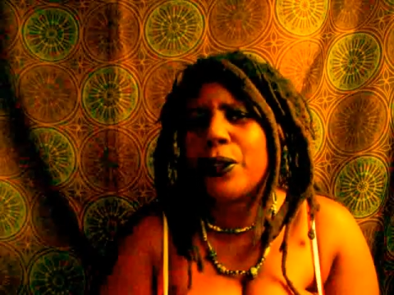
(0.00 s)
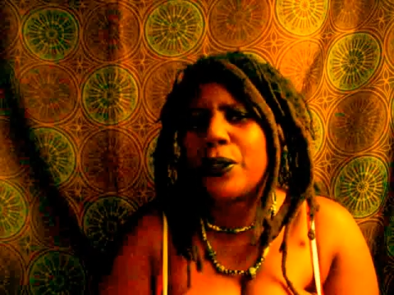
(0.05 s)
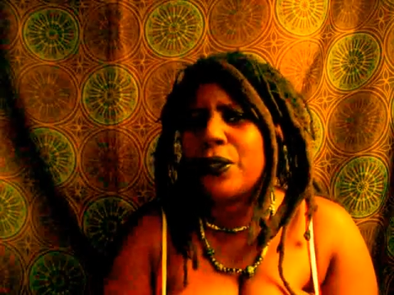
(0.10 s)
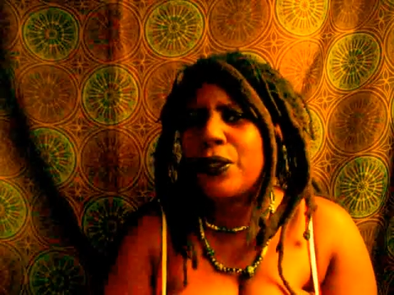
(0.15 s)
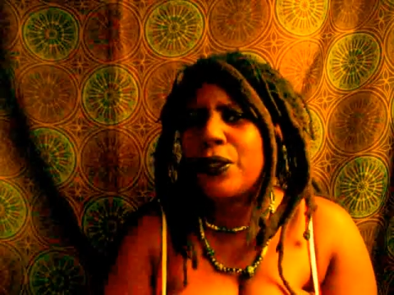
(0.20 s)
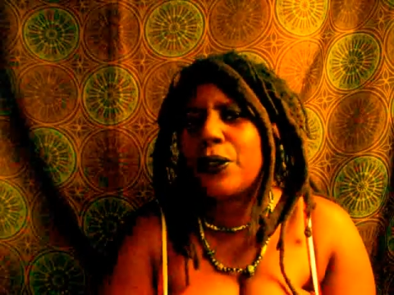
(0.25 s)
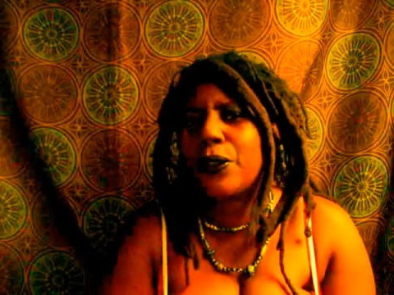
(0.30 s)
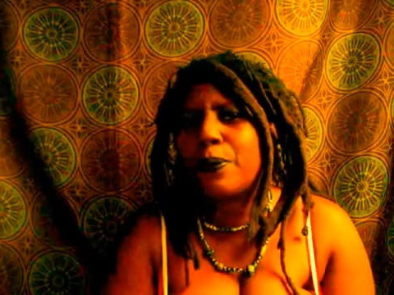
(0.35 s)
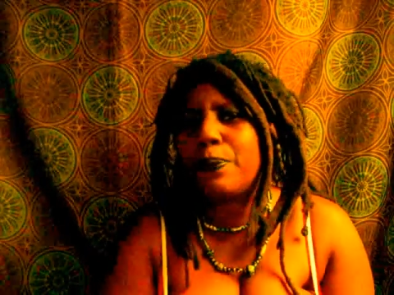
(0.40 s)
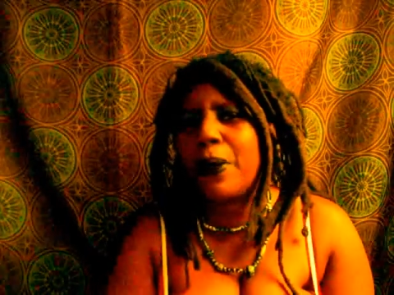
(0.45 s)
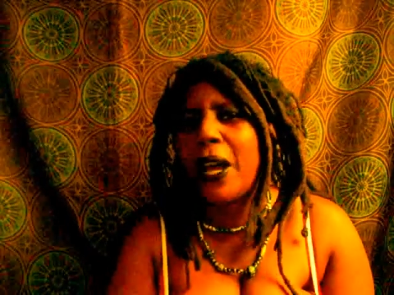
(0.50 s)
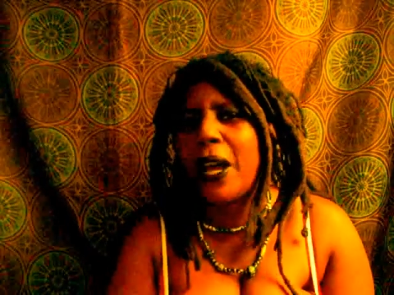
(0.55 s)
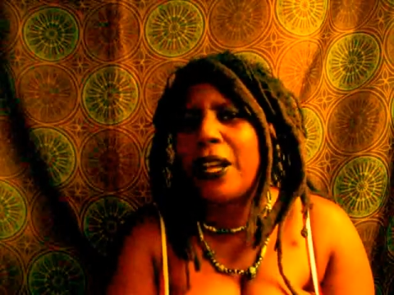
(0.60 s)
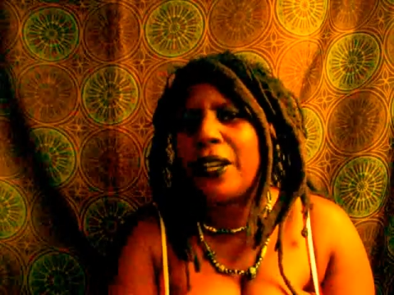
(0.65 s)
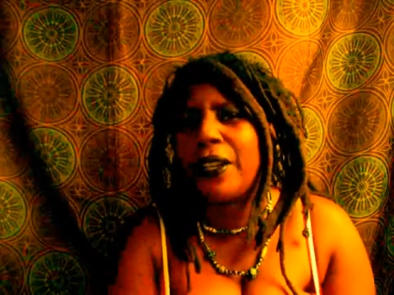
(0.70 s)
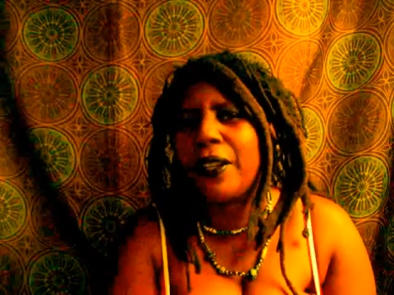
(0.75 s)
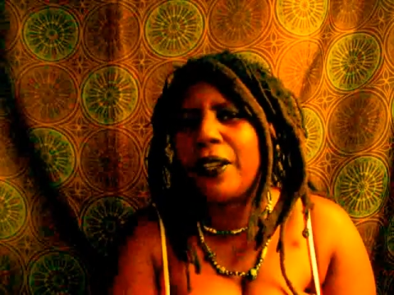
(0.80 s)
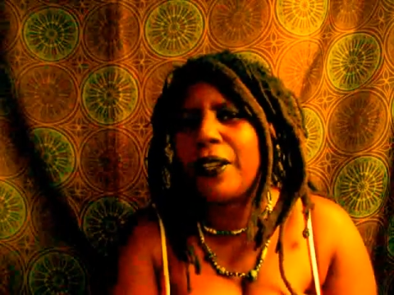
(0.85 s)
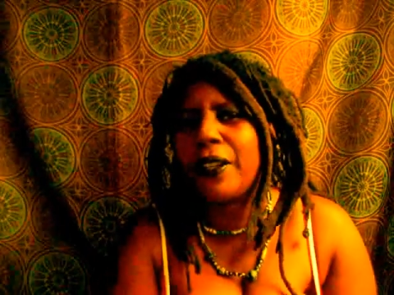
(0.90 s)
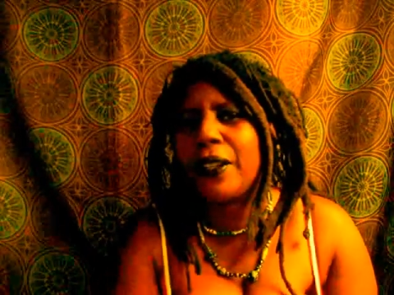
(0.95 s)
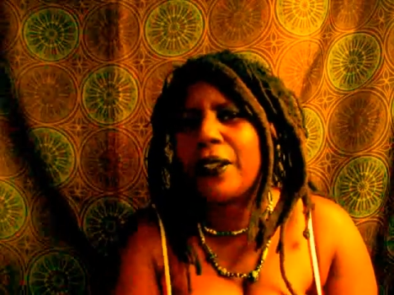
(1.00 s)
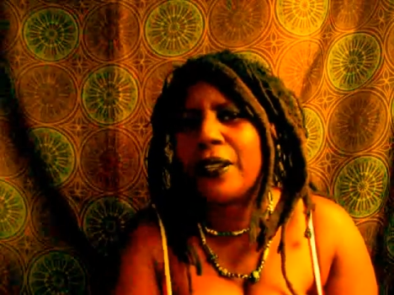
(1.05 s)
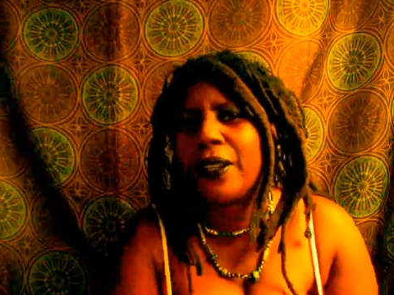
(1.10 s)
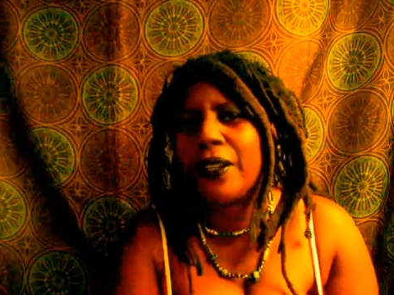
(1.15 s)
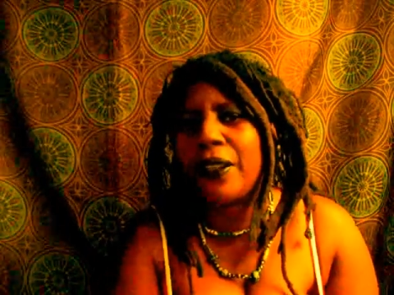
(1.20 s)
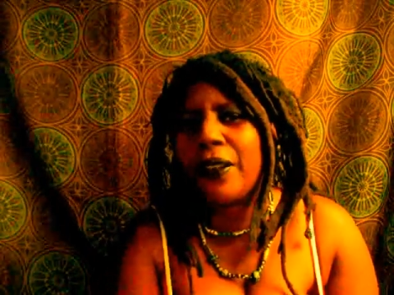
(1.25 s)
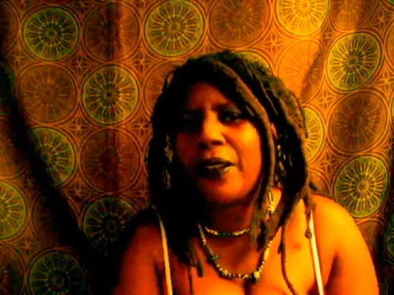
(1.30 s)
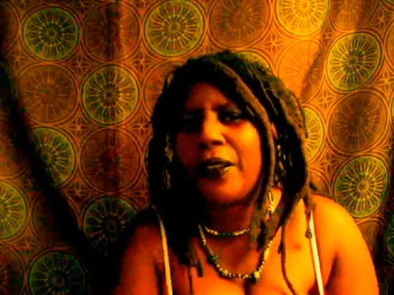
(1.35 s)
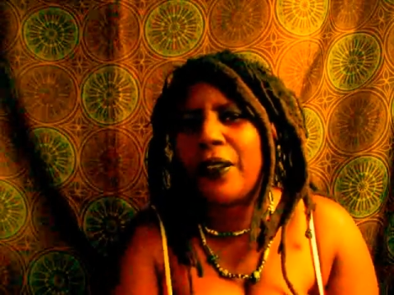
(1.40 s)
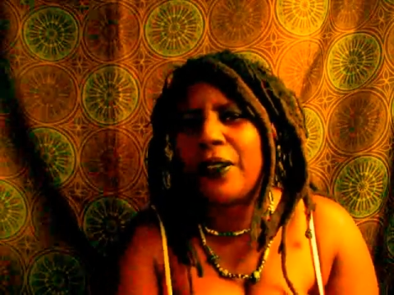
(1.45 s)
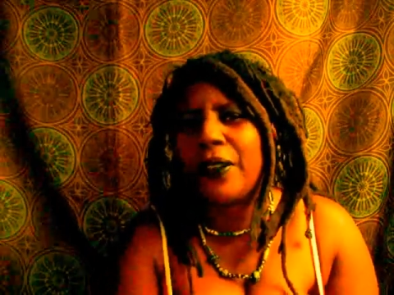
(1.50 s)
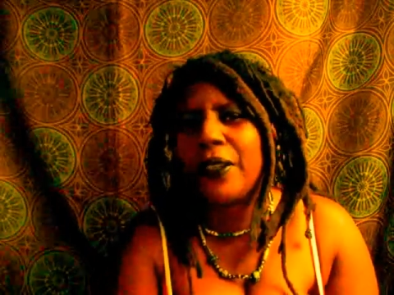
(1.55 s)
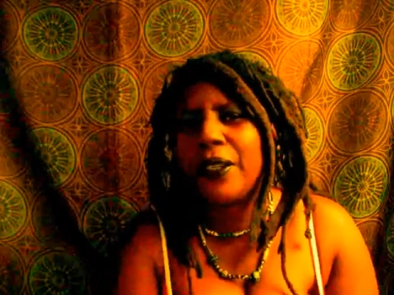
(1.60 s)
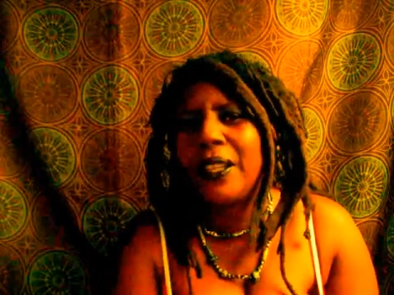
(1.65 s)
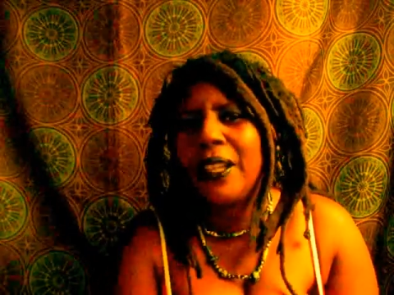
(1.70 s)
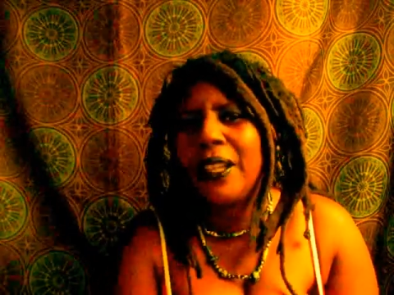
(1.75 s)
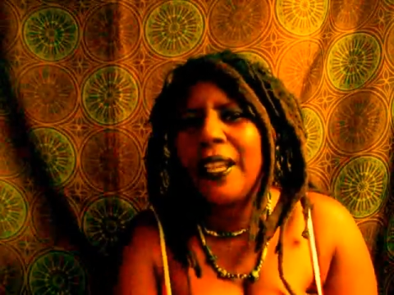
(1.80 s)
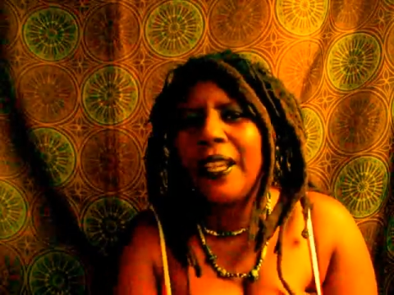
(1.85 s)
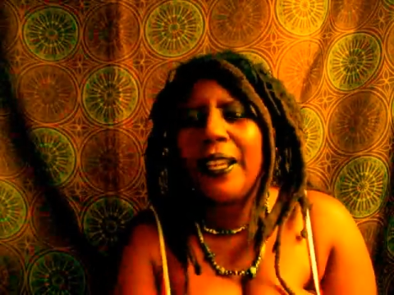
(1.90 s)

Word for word: a silk bonnet at all.